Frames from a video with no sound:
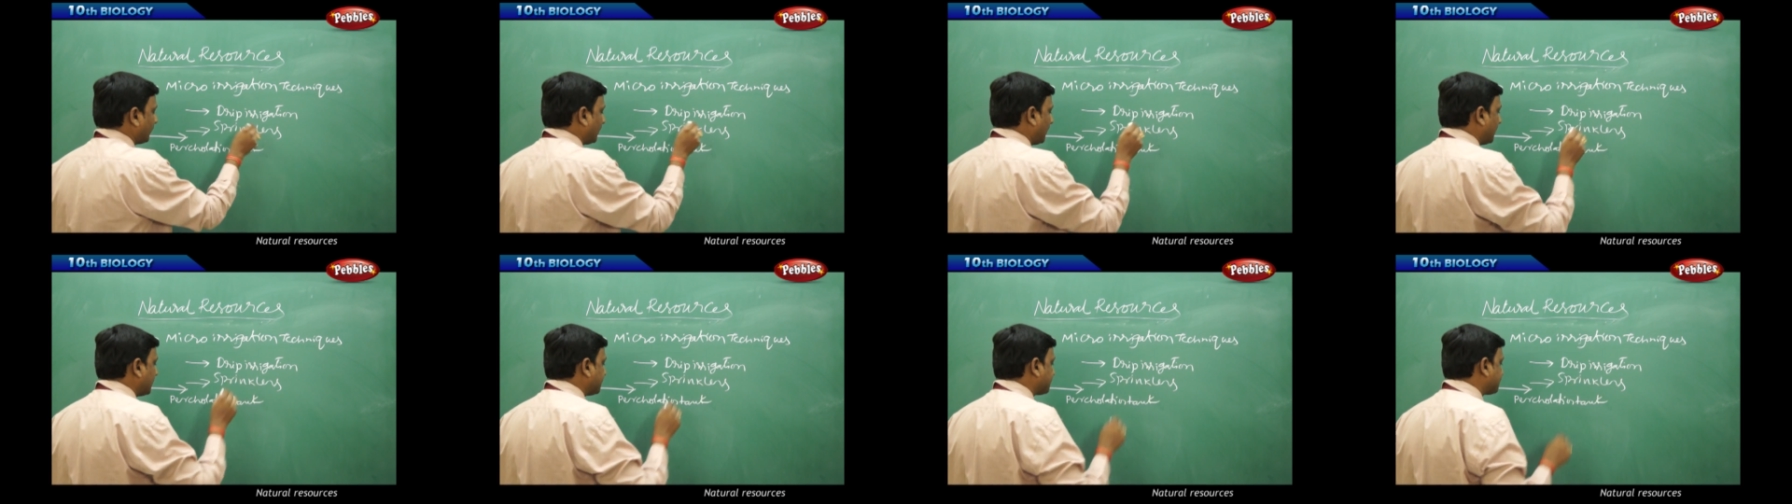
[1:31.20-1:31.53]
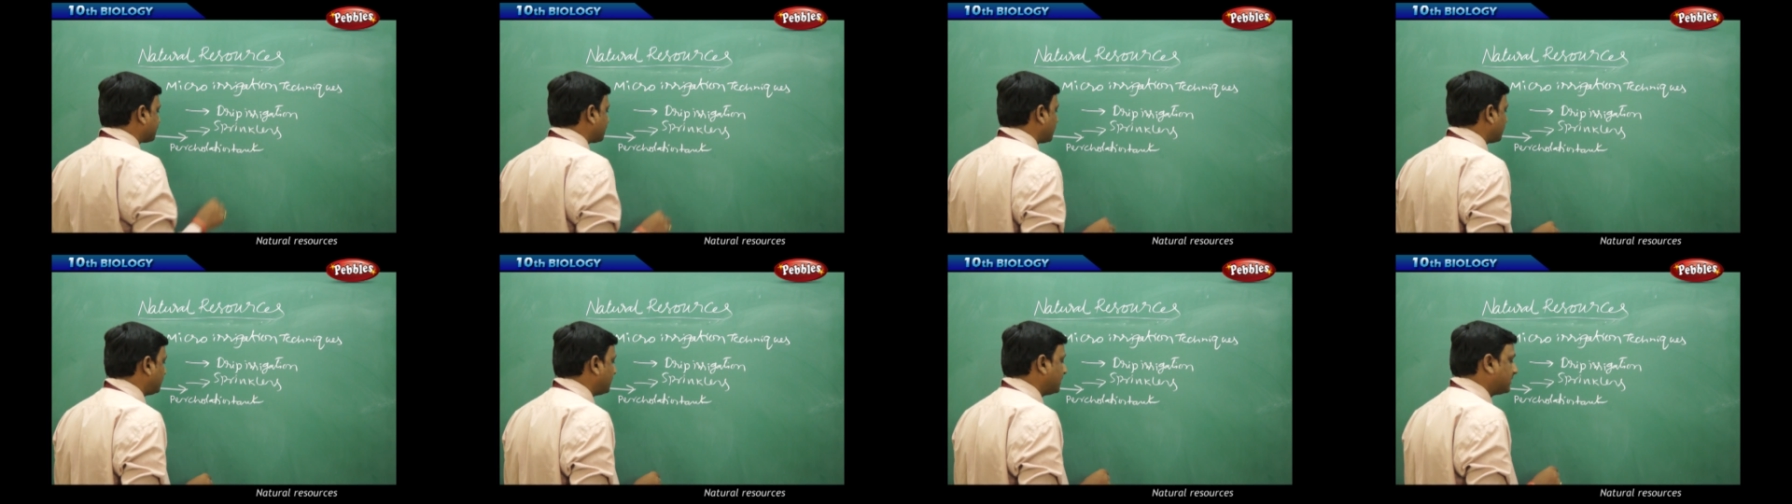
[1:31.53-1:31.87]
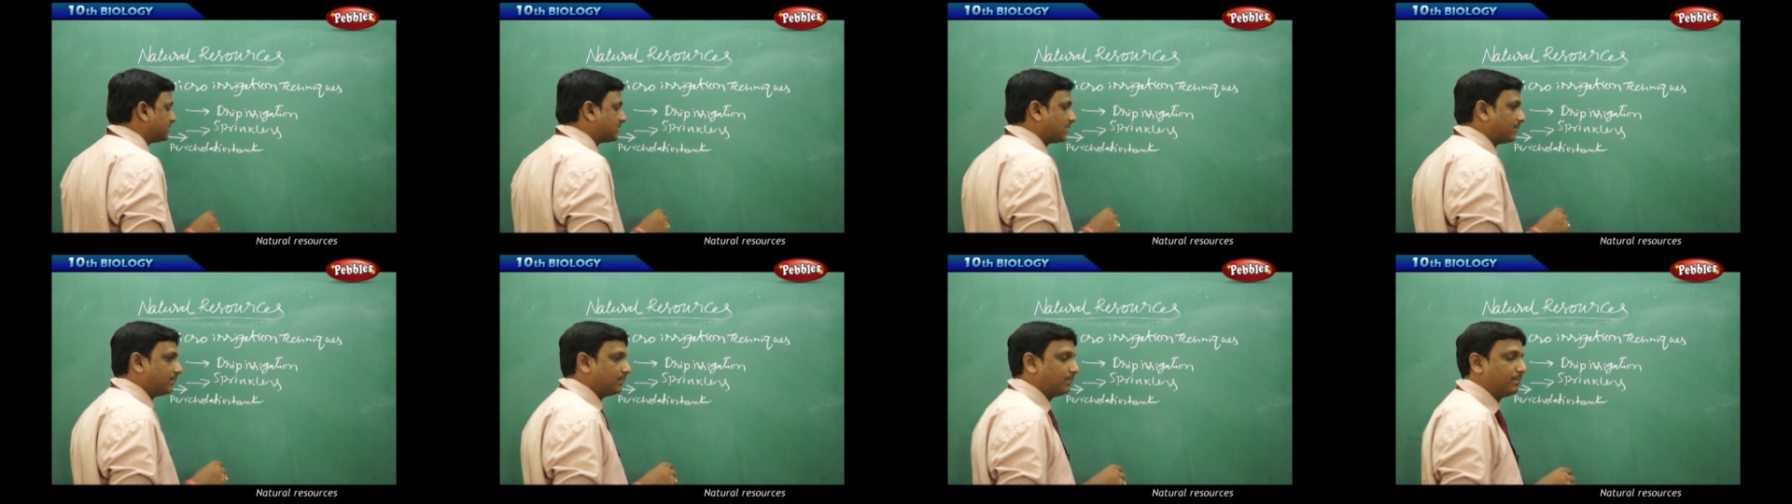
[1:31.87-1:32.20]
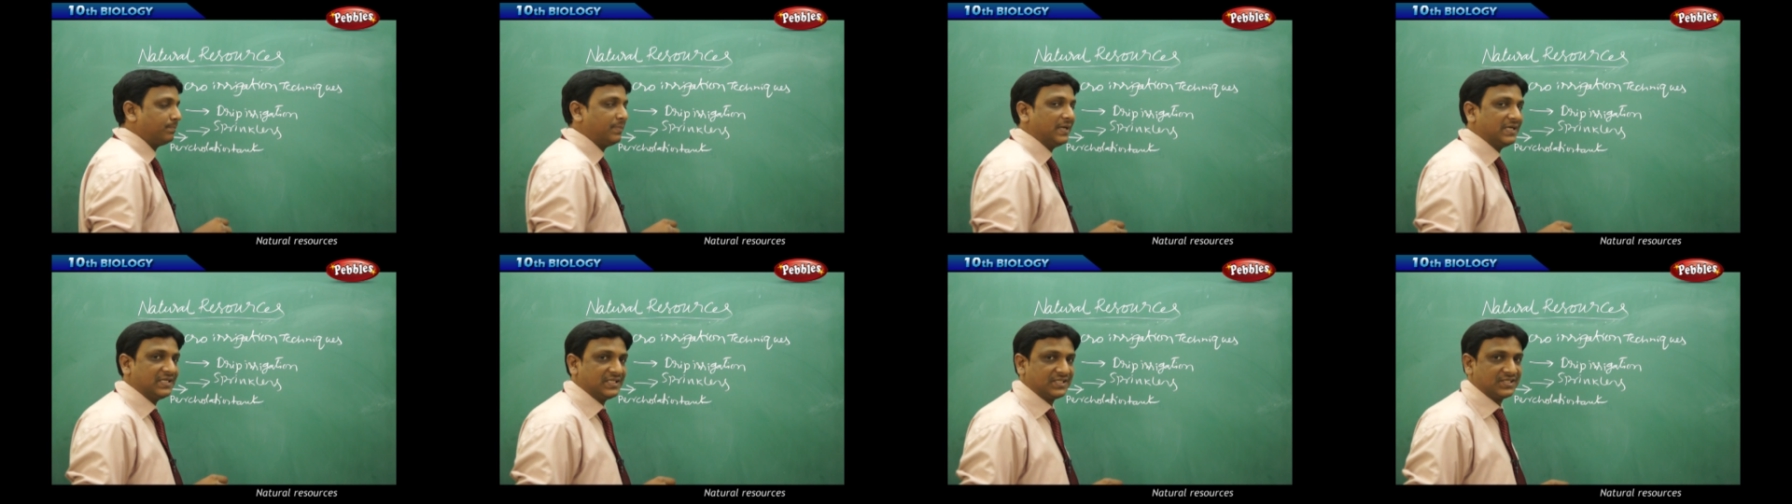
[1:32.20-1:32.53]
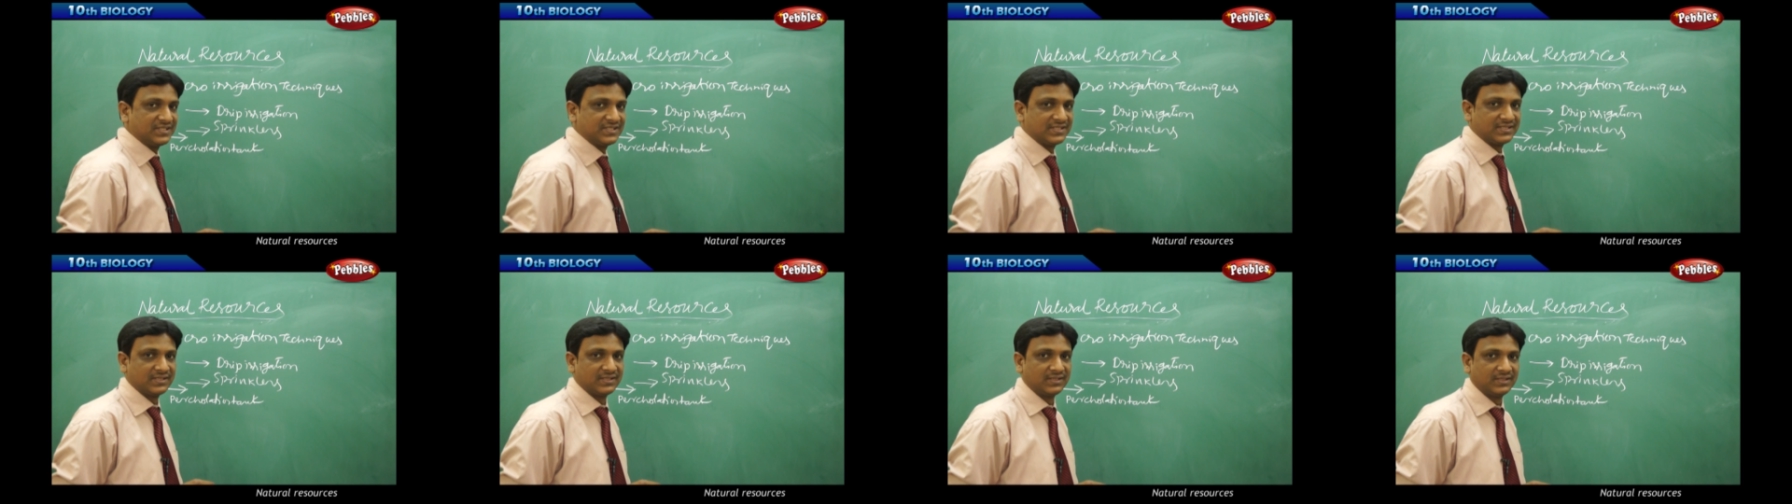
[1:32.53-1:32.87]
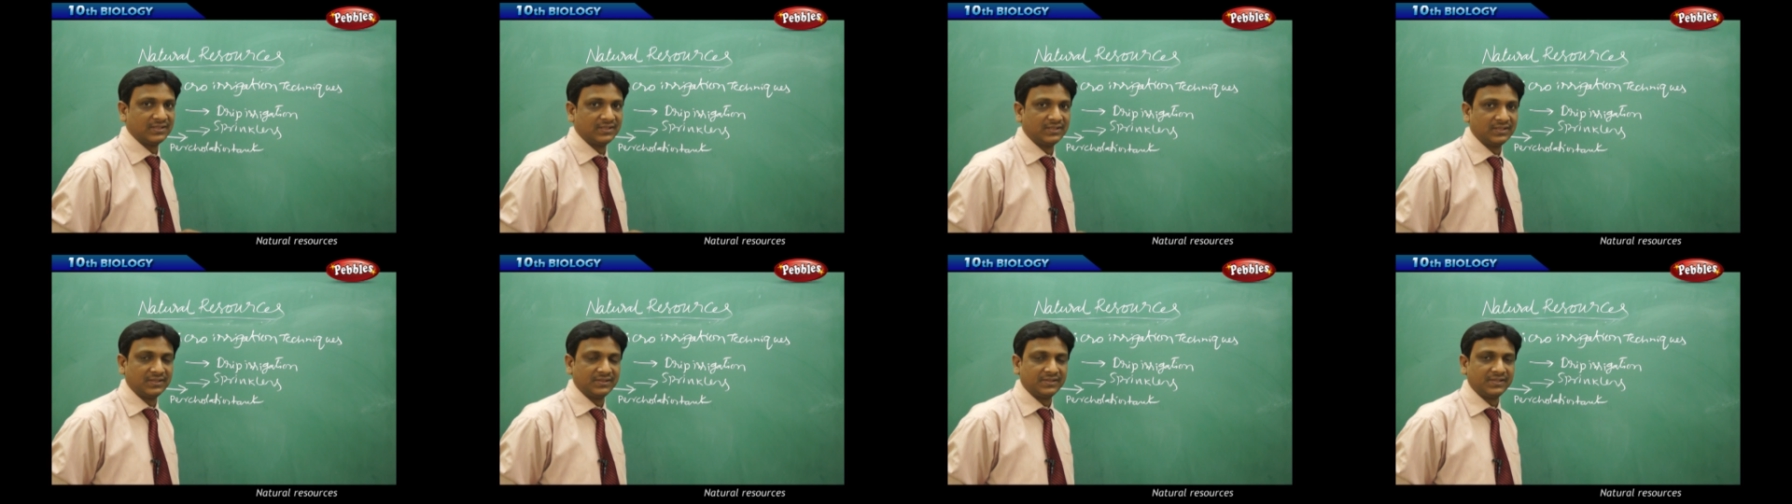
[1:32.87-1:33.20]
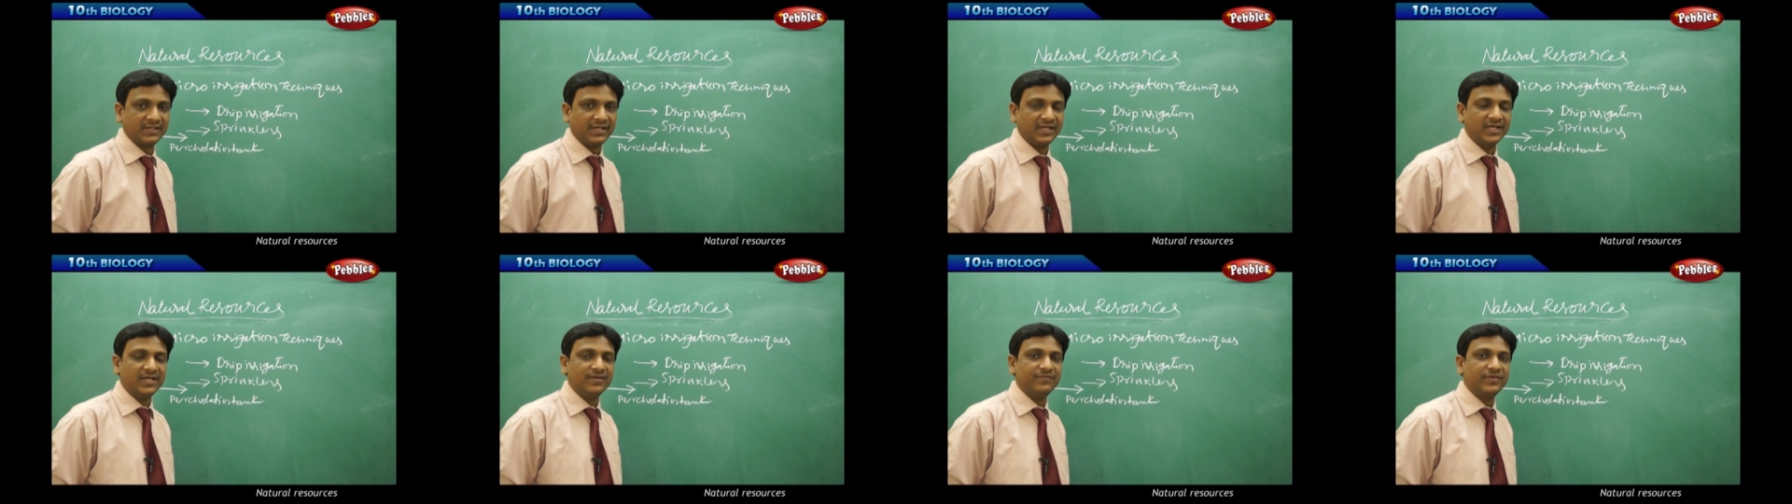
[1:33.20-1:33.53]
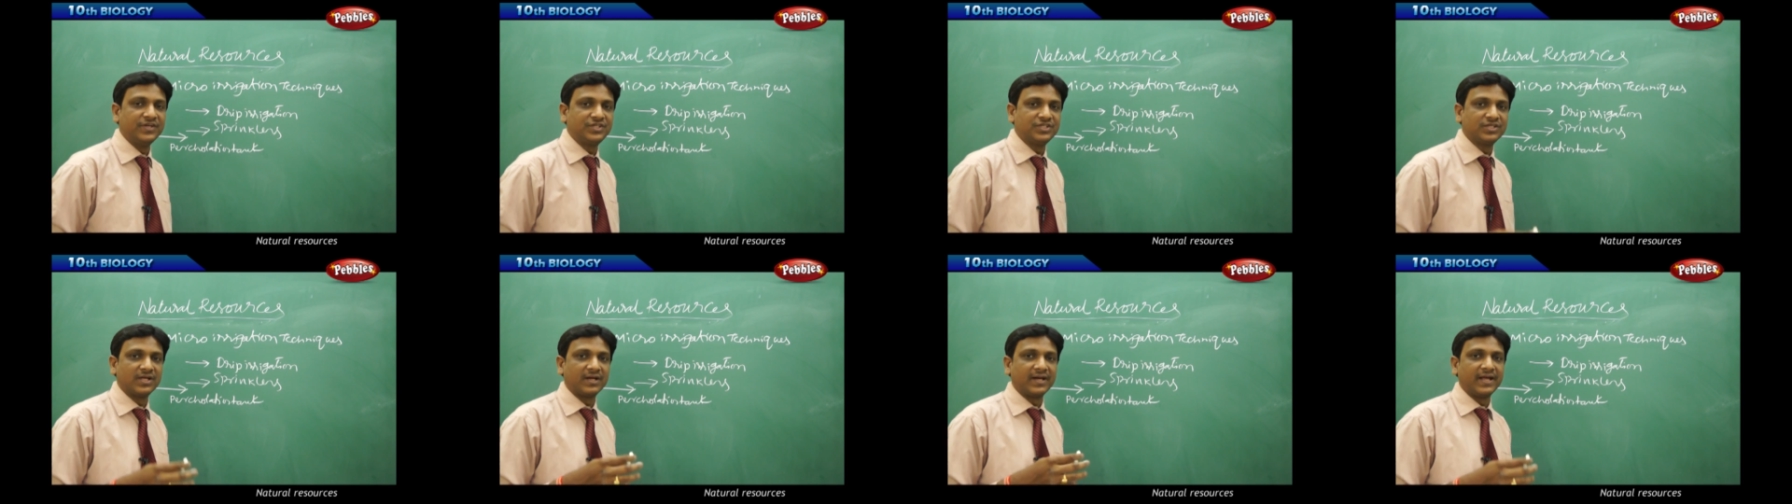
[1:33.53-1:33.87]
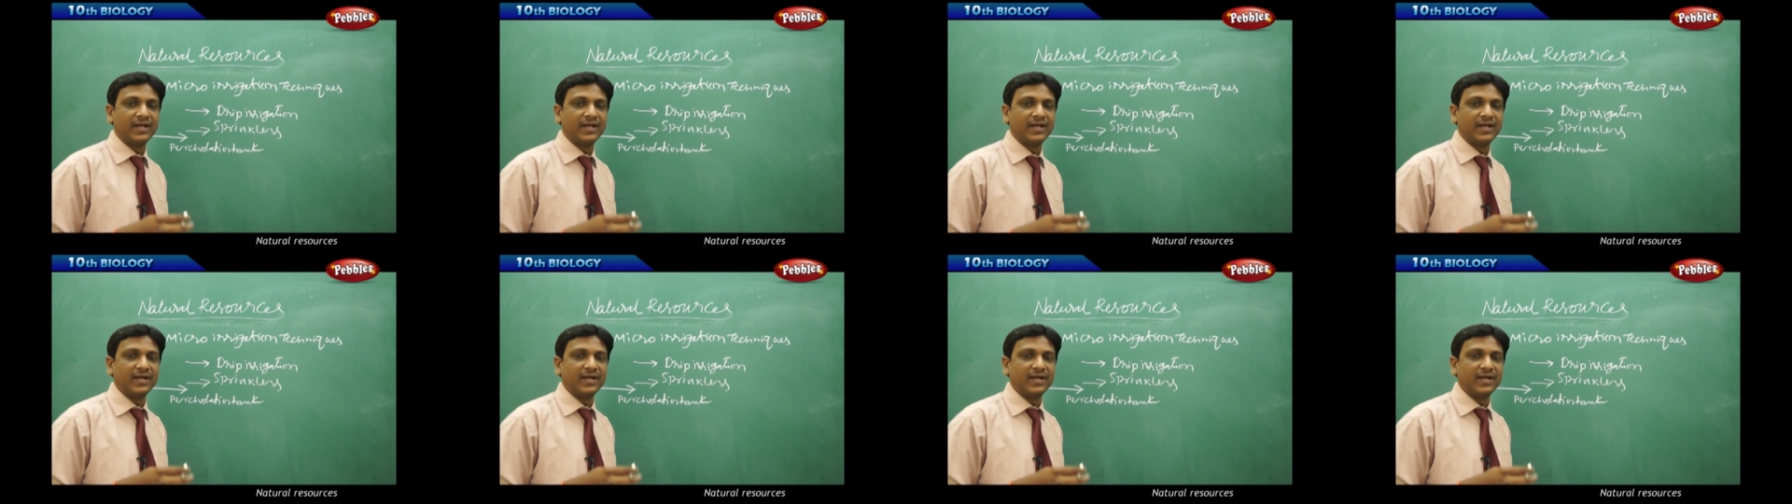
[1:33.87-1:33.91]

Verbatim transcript: constructing some pits in which the